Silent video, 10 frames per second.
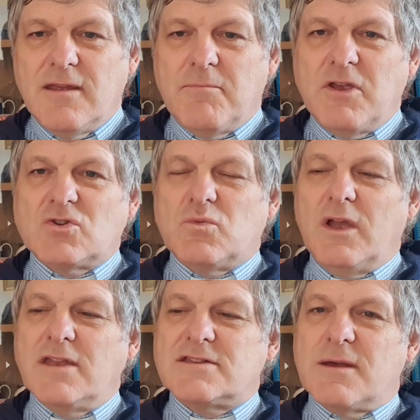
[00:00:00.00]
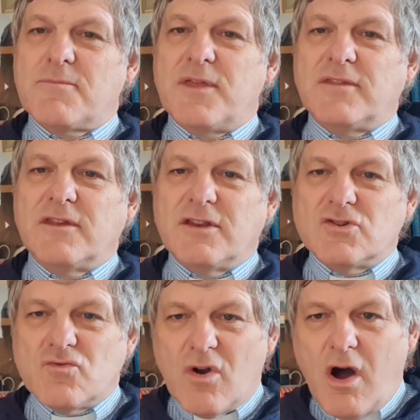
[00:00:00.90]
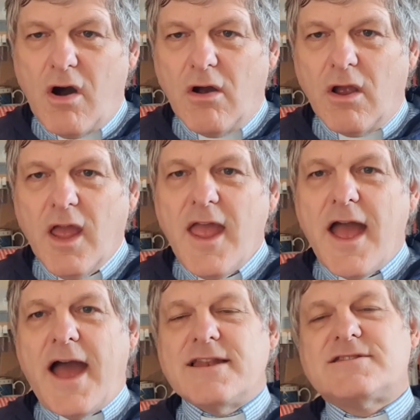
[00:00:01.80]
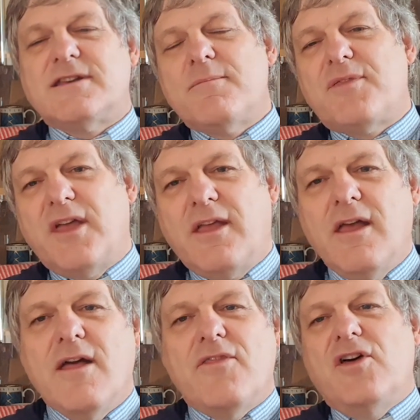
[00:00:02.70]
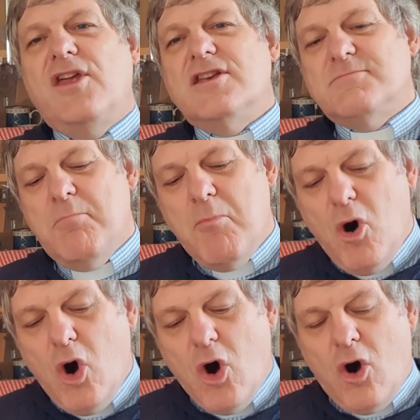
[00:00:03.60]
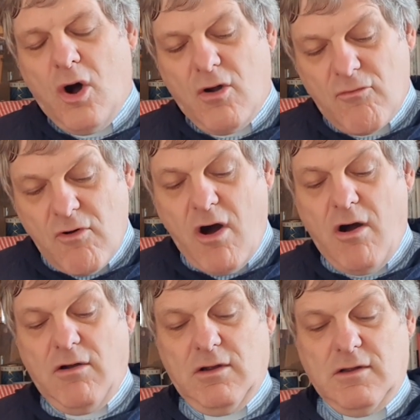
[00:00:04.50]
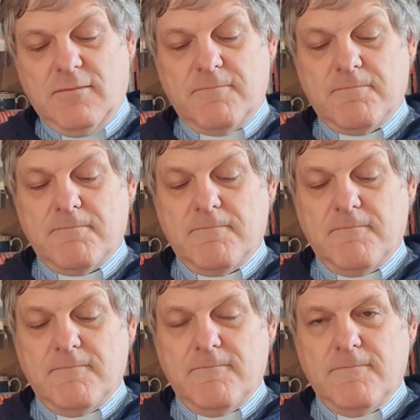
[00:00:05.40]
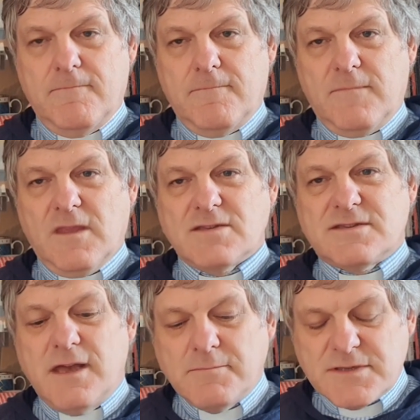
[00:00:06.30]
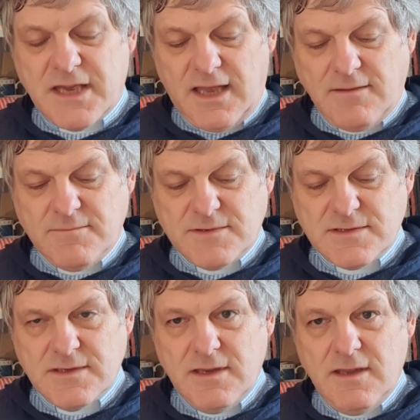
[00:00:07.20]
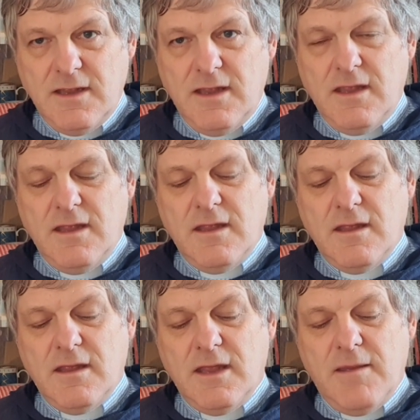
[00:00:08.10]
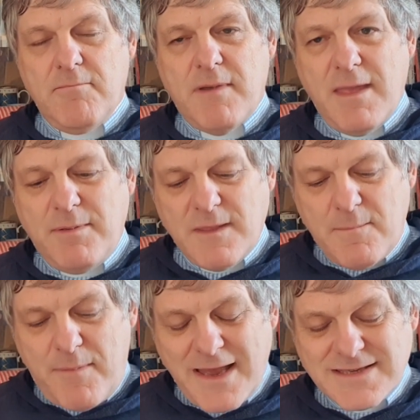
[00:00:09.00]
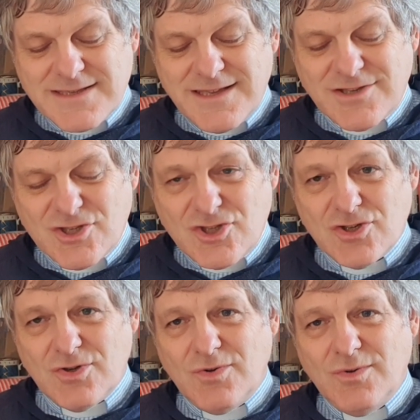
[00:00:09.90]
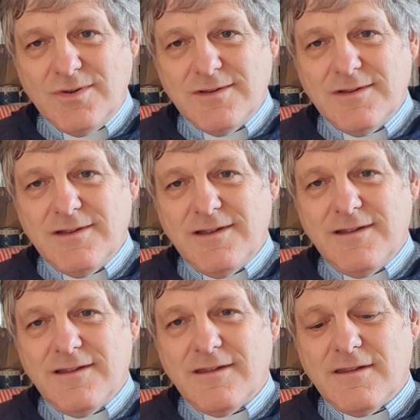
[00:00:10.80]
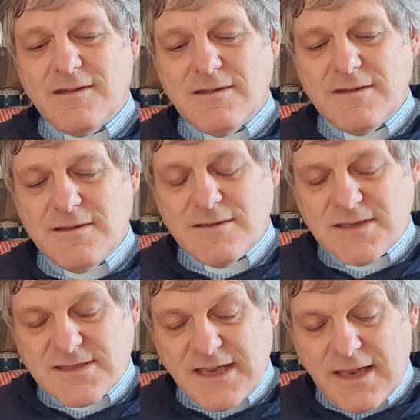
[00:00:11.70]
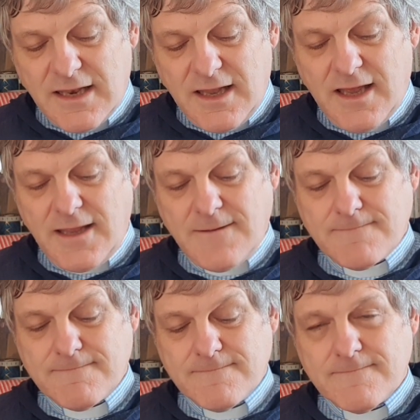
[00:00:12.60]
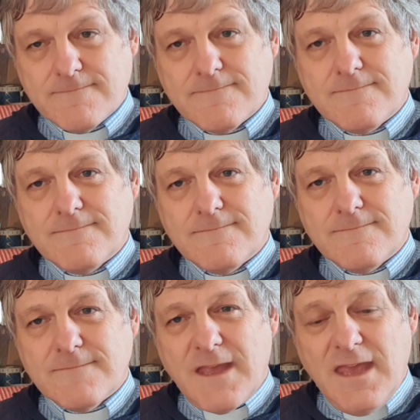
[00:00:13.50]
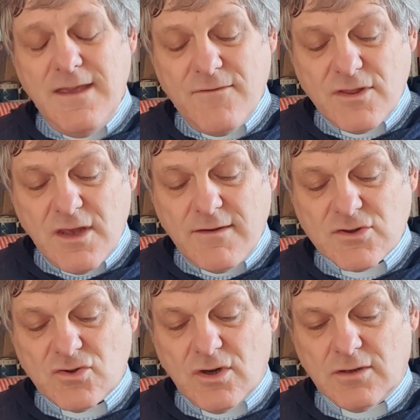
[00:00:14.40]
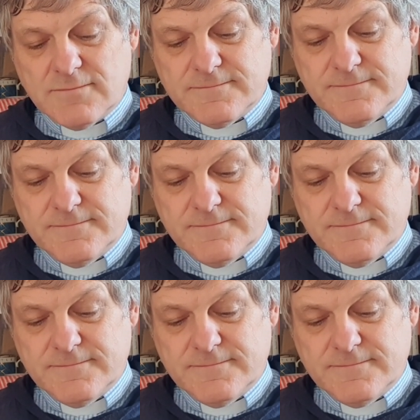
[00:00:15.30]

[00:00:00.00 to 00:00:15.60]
between something that is wrong and something that is more wrong. Sometimes it may be the best thing to do to tell a lie, even though it's wrong.